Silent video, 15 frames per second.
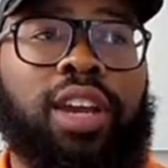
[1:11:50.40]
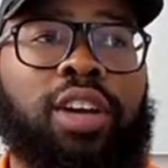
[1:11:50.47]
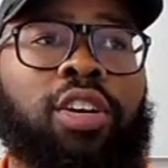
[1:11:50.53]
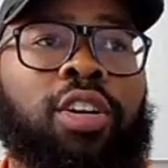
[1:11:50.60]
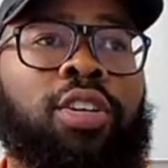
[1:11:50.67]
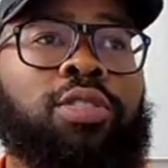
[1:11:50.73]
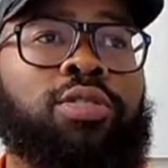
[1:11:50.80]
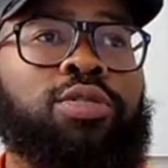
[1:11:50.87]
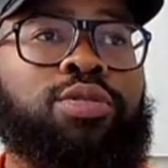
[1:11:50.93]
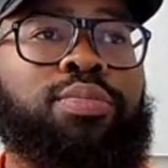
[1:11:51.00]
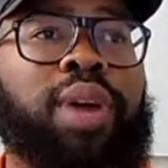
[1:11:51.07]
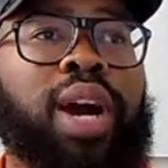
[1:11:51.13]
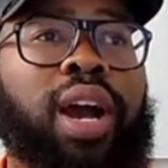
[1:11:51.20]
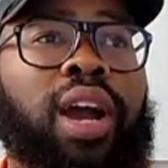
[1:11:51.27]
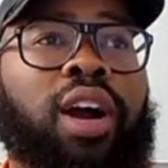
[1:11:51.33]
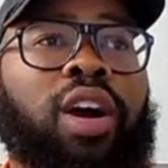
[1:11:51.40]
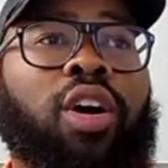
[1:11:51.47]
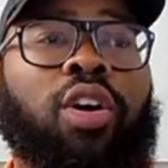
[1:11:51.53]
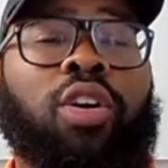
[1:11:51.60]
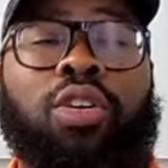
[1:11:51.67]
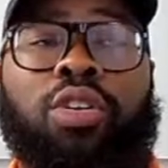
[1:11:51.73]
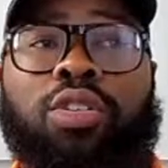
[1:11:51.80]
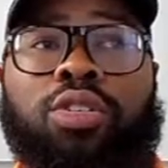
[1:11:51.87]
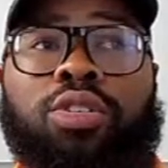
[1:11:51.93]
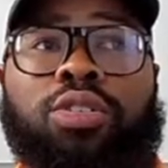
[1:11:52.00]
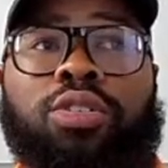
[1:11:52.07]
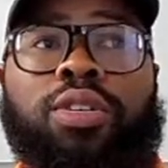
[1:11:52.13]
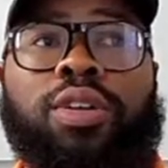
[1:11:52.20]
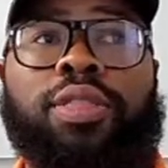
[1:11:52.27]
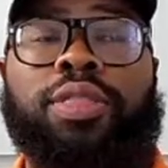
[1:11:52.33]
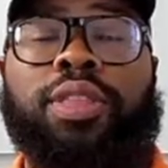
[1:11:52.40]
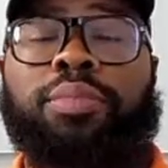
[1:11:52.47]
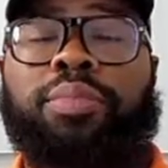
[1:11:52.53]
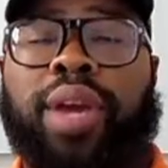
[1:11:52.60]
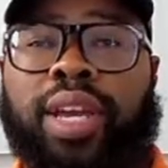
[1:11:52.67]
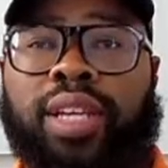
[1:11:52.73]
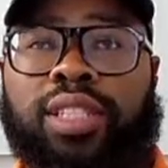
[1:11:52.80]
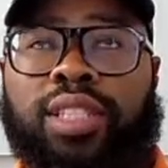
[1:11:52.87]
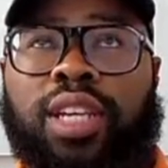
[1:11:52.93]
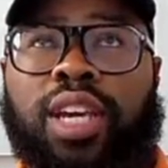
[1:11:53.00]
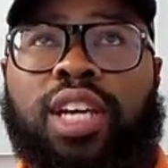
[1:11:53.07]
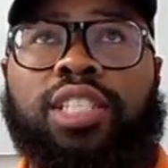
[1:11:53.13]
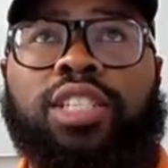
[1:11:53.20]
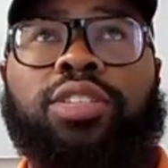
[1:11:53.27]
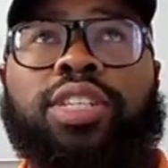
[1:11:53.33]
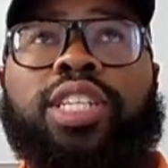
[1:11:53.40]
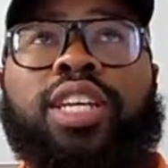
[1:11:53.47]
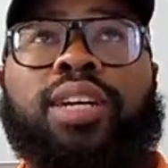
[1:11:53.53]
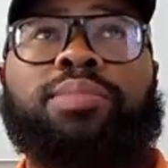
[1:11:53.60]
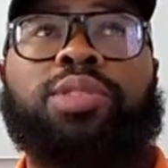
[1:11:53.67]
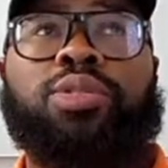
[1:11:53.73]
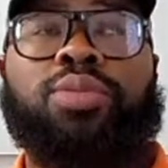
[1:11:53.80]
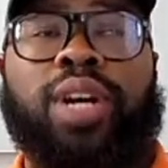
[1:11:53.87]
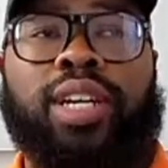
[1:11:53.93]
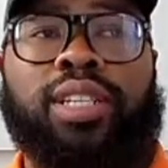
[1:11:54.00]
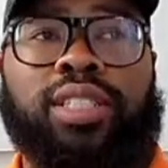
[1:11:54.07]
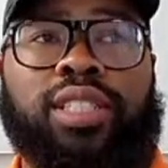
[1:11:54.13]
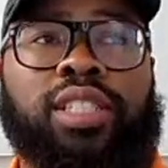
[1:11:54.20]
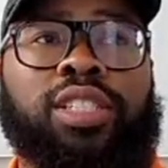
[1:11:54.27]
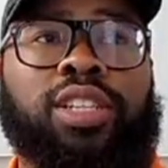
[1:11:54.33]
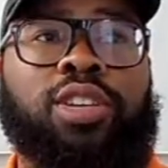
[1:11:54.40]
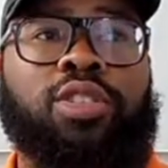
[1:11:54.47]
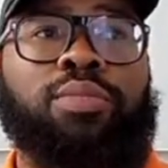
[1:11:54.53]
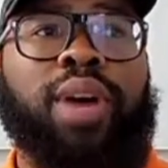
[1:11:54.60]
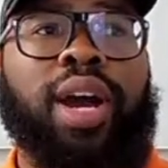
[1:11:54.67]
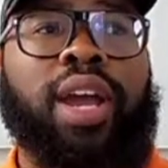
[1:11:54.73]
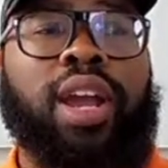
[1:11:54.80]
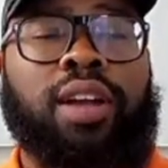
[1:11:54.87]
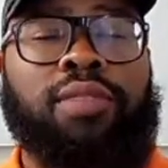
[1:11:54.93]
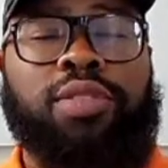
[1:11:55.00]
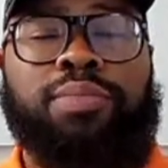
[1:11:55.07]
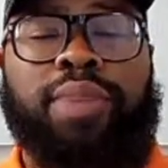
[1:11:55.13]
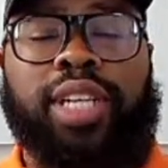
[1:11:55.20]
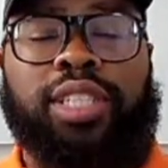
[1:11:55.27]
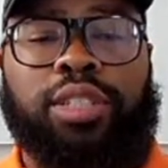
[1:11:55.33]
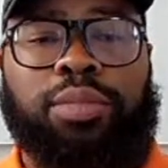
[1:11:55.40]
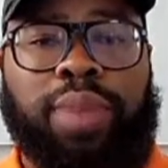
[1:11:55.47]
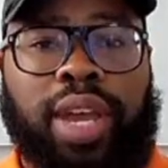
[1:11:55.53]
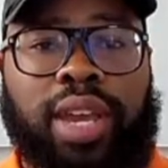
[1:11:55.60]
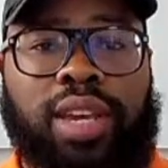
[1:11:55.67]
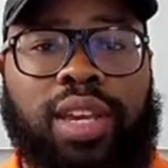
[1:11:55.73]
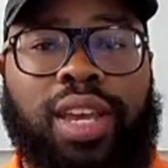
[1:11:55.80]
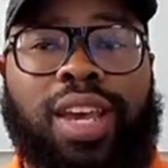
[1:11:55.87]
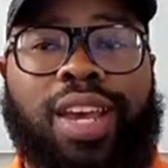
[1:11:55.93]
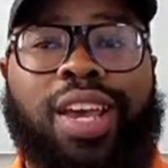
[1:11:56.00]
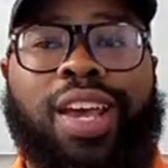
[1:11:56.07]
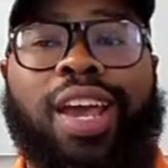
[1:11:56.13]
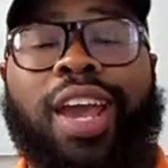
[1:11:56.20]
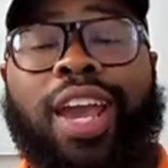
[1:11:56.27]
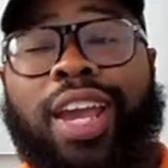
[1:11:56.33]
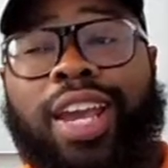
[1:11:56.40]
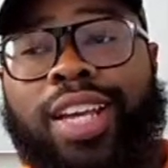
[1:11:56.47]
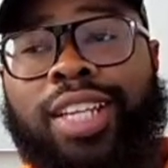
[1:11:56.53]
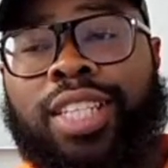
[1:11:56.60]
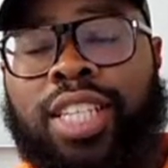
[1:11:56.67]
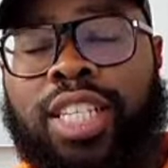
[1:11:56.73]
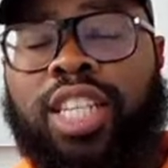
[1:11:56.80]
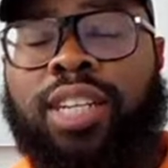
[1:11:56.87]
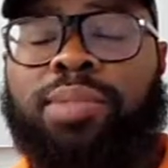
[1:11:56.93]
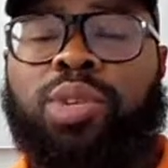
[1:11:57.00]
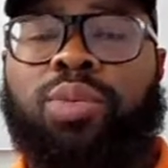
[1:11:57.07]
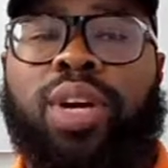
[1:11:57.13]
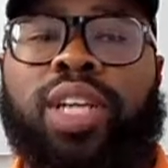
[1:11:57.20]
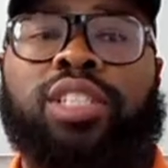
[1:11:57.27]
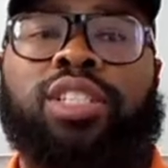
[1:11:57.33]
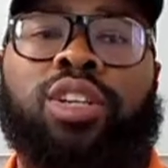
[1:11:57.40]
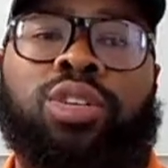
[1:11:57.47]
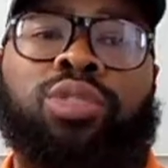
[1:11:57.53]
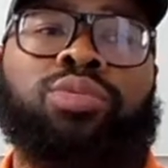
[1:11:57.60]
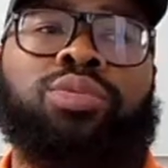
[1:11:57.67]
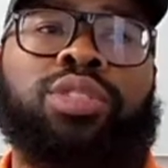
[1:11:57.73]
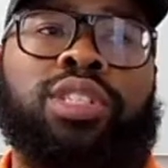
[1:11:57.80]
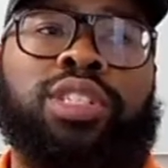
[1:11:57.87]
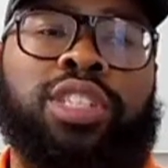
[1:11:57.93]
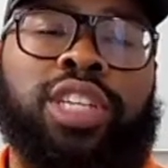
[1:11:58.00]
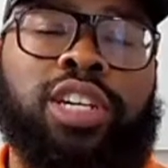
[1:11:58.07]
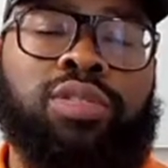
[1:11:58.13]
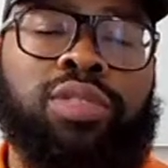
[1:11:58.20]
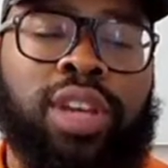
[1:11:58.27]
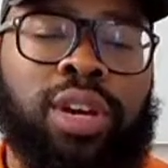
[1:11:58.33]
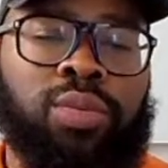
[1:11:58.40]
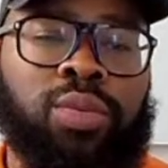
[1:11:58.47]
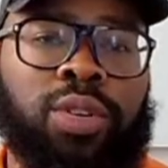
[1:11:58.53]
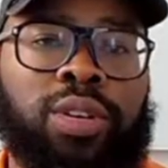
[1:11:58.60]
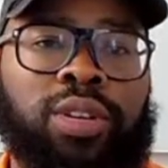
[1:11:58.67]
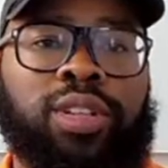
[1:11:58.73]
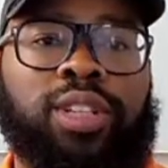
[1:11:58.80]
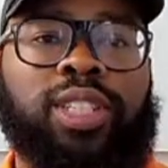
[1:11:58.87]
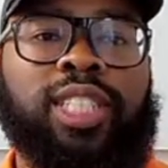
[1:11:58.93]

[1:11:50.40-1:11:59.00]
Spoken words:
They are owned by all the banks. So EWS is owned by every major bank, and EWS owns the Zelle network.